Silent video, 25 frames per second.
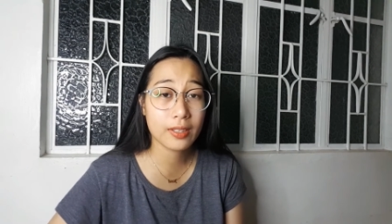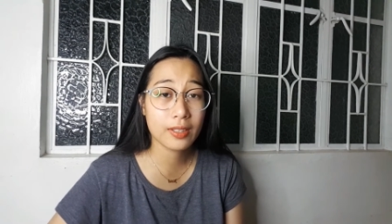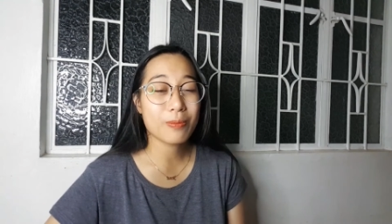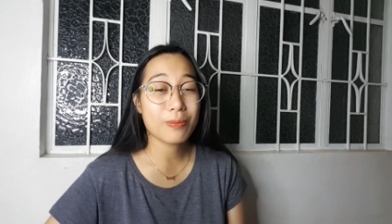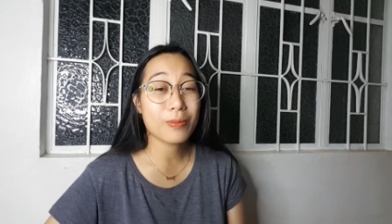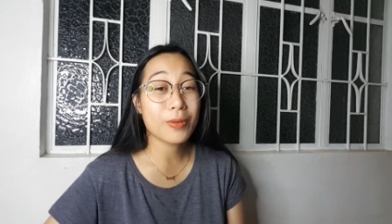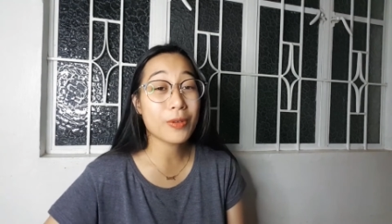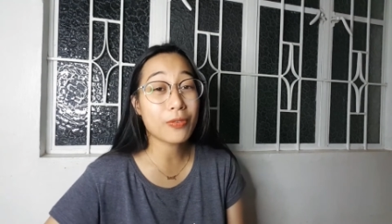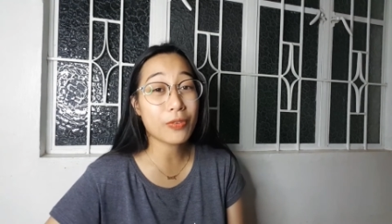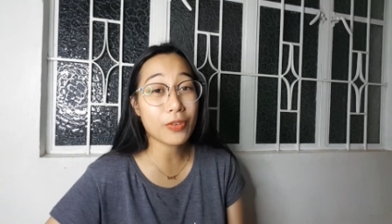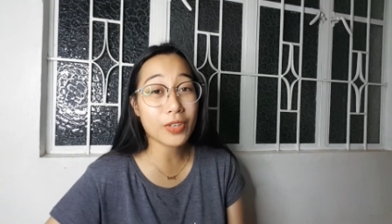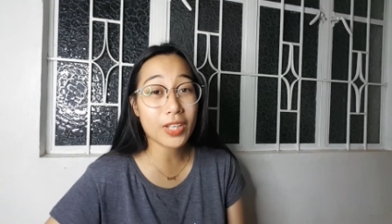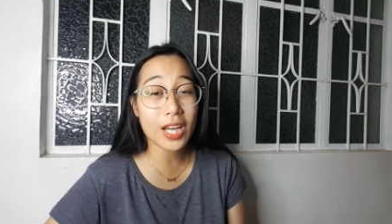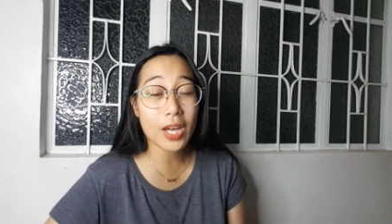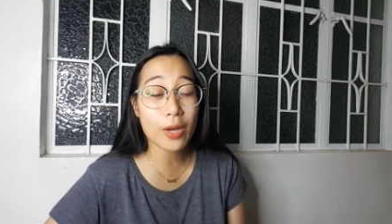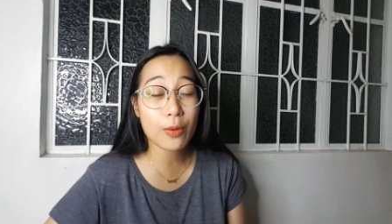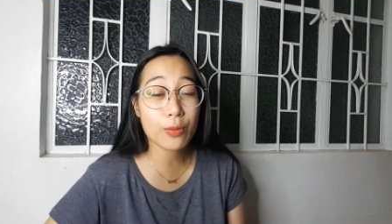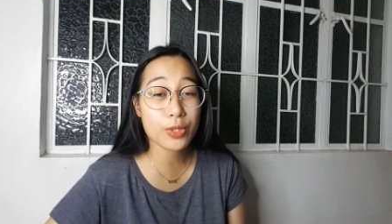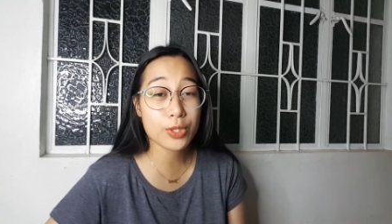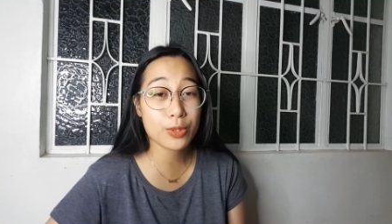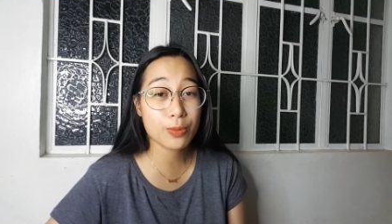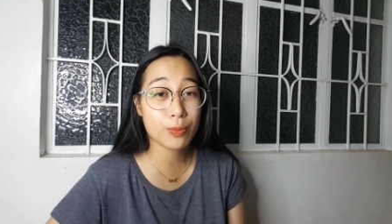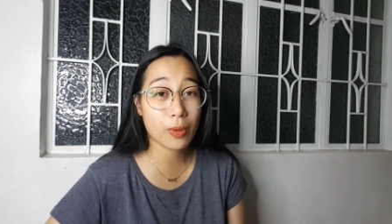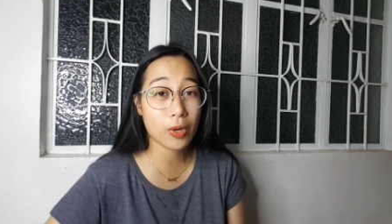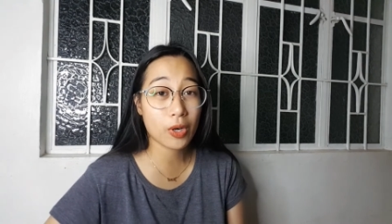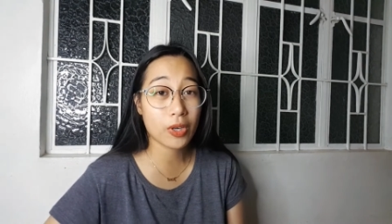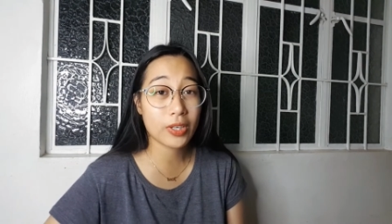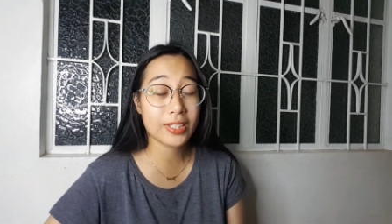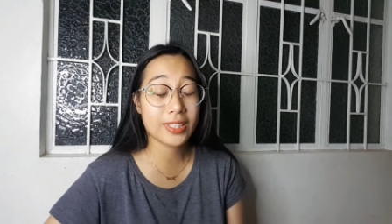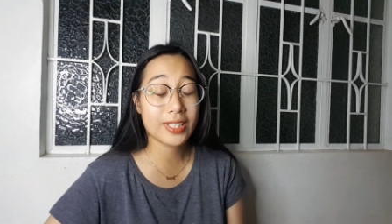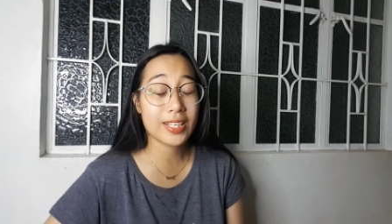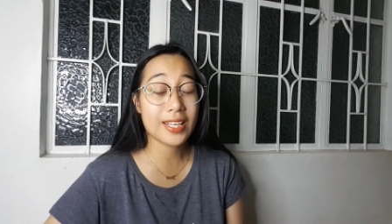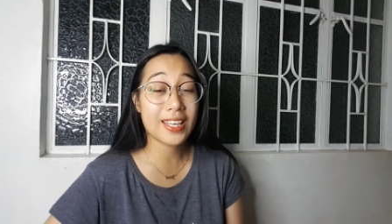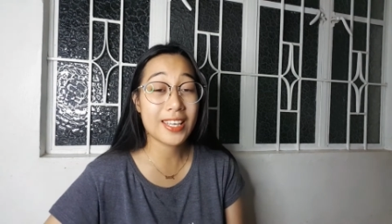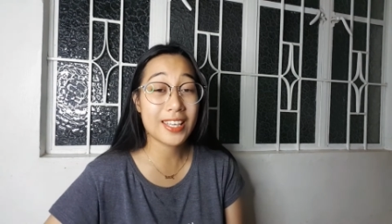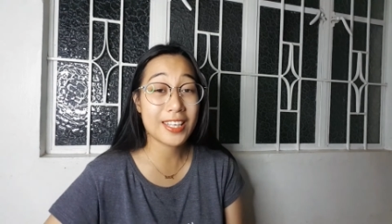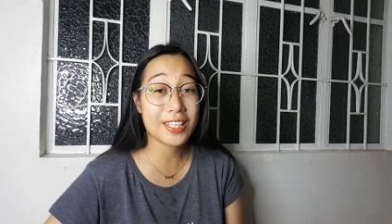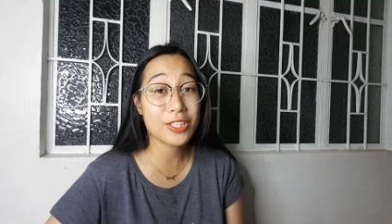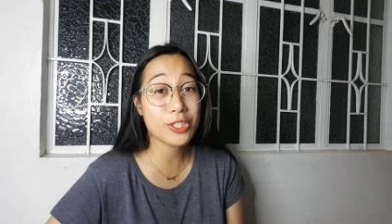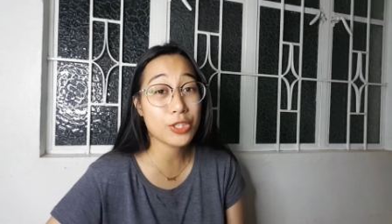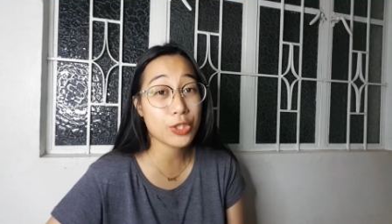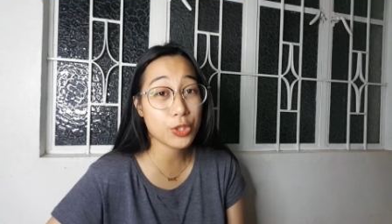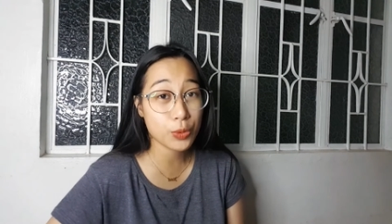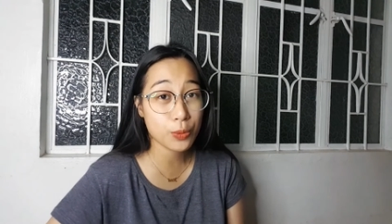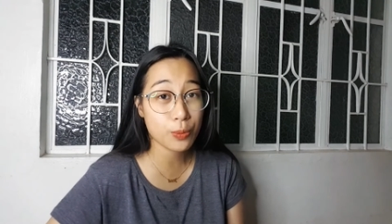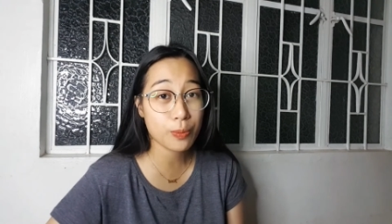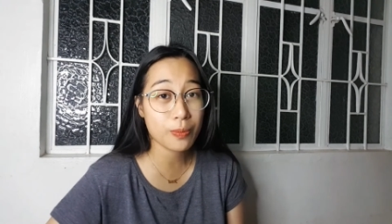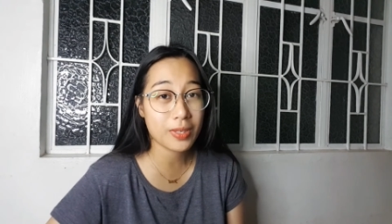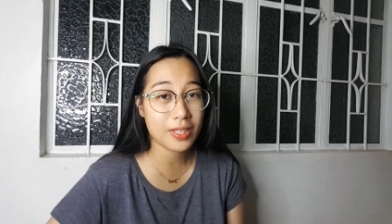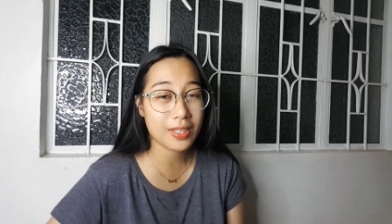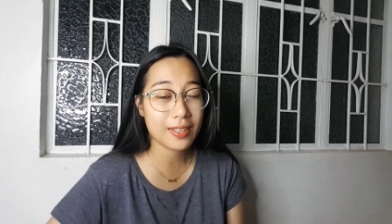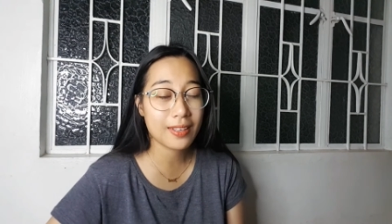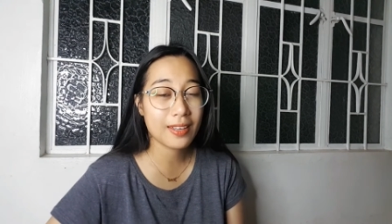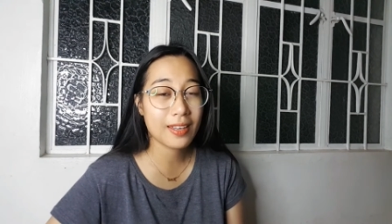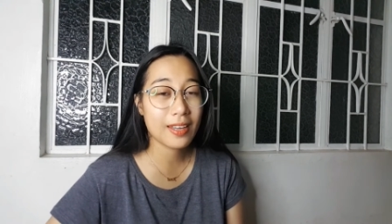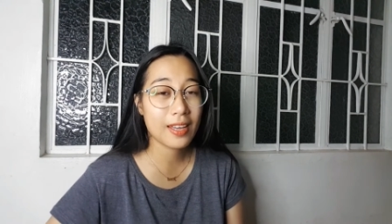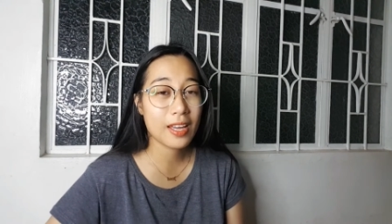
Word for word: before I was born, He knew me.